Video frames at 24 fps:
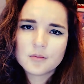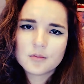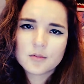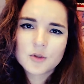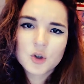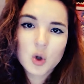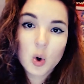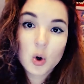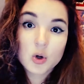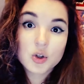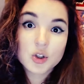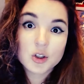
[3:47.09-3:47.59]

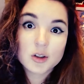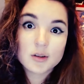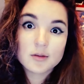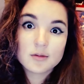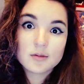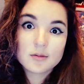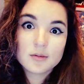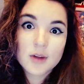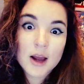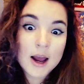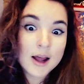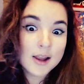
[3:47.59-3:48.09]
Georgia,
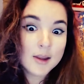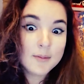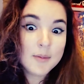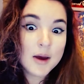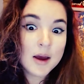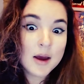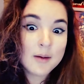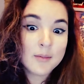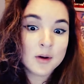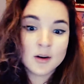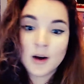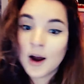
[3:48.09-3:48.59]

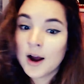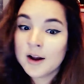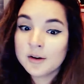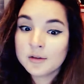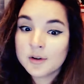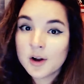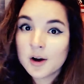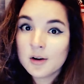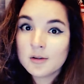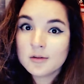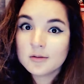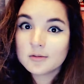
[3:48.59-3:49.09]
Alabama, I don't
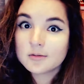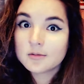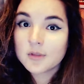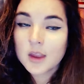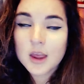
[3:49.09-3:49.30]
know,